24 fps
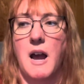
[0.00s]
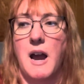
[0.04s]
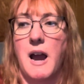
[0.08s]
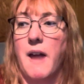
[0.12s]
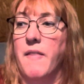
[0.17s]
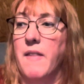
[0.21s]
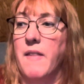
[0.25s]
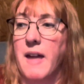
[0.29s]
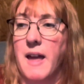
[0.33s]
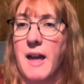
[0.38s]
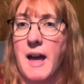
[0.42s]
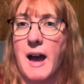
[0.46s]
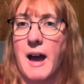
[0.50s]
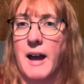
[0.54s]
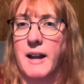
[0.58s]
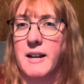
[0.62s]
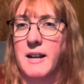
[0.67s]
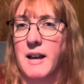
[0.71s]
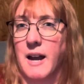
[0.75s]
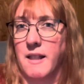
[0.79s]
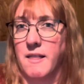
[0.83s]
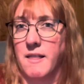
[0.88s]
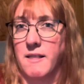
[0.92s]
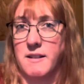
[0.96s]
and they had
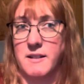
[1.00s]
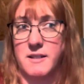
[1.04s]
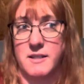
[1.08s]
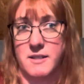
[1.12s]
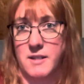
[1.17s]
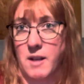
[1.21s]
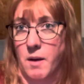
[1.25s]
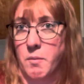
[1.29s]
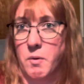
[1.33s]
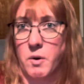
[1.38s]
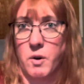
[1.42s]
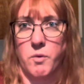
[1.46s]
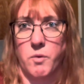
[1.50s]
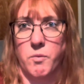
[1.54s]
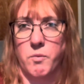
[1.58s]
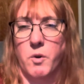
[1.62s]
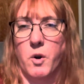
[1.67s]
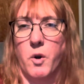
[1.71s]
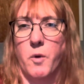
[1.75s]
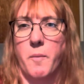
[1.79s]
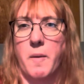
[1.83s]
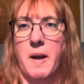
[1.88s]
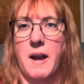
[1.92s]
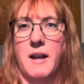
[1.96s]
kind of this summer
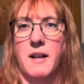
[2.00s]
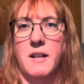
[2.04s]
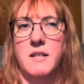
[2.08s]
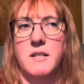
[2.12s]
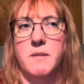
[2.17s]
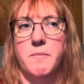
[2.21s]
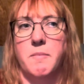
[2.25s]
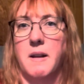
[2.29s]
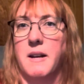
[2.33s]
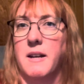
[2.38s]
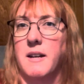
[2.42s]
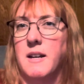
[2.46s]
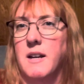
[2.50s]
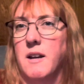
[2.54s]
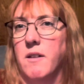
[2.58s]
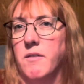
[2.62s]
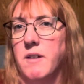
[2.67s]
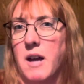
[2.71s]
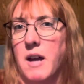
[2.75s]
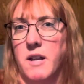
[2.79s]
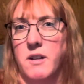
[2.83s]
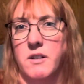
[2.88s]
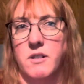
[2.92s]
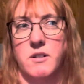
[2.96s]
romance, but you know,
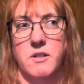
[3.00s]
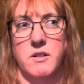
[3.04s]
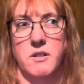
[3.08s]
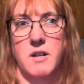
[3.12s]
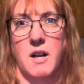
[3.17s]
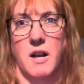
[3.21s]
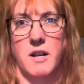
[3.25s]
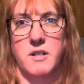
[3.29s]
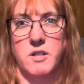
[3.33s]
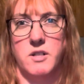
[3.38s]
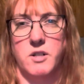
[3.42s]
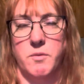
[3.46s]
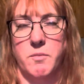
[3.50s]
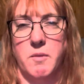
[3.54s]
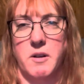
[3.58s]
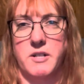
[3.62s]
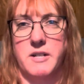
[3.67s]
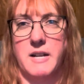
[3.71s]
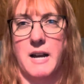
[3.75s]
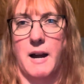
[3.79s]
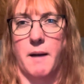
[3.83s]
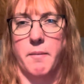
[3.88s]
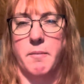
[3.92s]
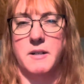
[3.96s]
not not too much
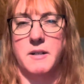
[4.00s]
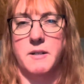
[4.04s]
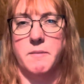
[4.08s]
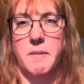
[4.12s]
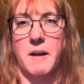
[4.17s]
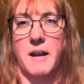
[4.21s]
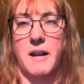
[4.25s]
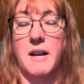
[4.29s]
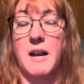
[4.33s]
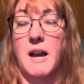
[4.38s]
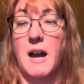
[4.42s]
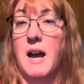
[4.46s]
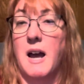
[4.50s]
happened, but